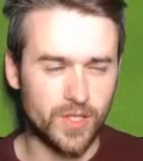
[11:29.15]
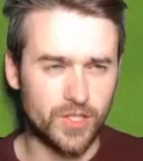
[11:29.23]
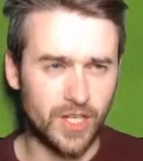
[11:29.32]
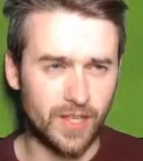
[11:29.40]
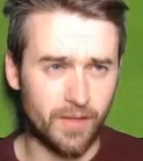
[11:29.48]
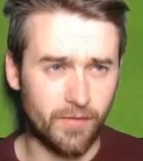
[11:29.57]

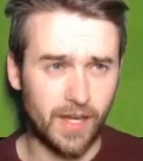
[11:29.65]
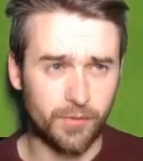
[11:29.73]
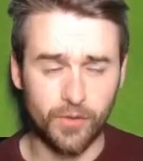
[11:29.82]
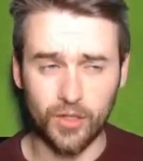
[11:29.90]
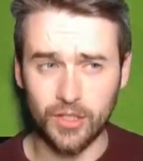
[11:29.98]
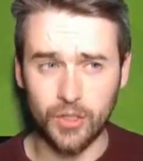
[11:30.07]
the fact
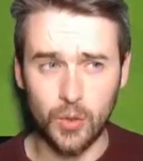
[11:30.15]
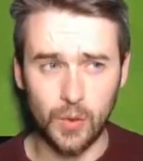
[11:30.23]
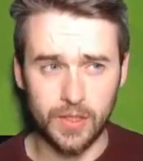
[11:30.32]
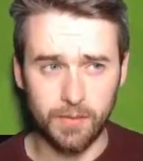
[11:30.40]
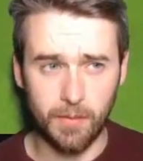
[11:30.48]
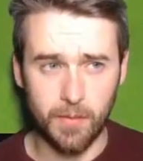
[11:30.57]
we've got a goal
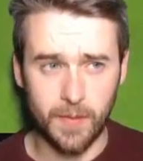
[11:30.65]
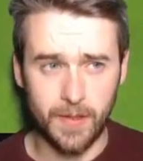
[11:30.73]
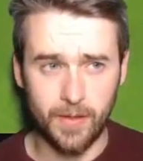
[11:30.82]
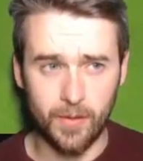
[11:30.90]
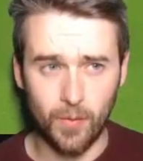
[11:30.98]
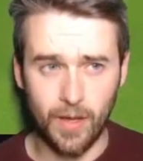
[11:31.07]
is
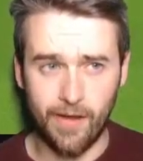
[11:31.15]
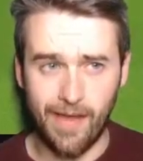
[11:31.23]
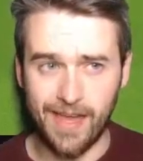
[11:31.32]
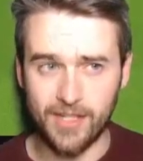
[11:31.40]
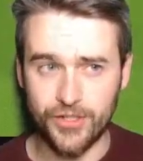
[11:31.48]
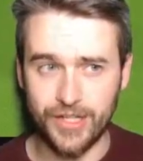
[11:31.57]
probably why our
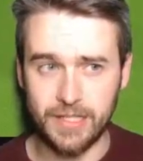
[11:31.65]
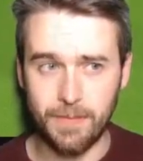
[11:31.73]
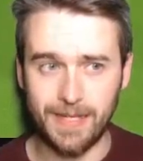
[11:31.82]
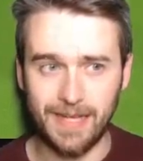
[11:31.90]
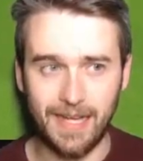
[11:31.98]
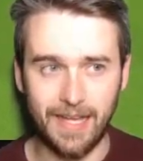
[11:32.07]
XG is a
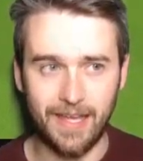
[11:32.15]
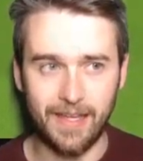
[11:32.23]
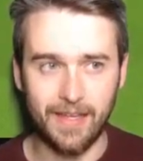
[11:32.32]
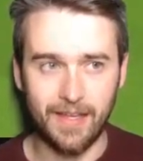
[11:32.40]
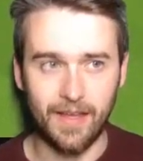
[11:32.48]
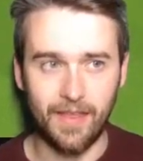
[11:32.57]
bit higher
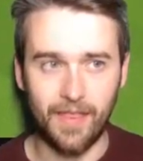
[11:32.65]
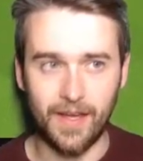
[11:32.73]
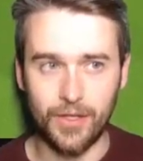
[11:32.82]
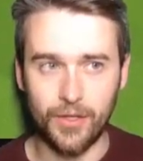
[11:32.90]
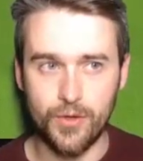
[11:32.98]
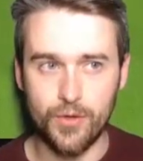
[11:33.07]

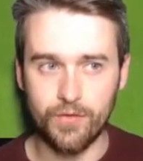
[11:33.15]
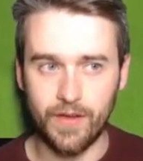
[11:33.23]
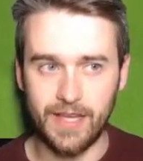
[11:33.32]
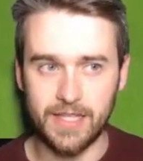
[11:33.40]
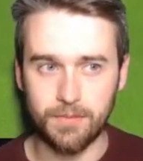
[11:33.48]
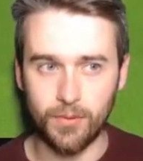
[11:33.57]
than
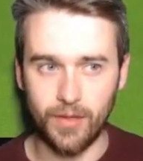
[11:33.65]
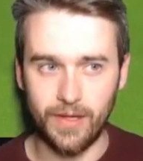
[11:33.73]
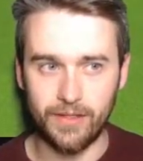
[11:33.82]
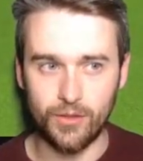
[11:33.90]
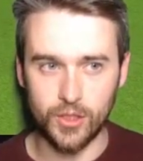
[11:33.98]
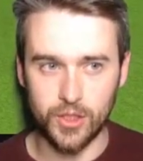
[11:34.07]
Juve's, but
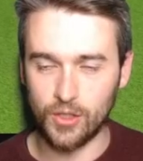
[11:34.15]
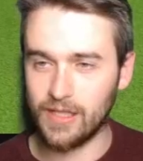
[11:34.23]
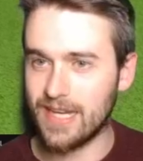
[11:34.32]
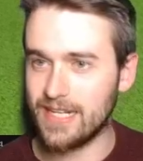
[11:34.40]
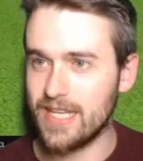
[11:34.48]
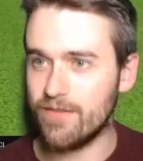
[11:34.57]
it does look
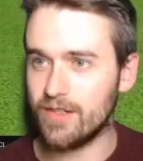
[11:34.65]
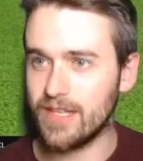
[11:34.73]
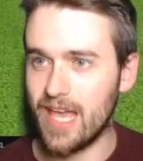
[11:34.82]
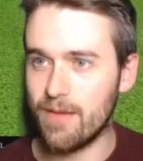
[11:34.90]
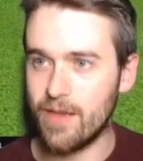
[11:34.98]
like an even game.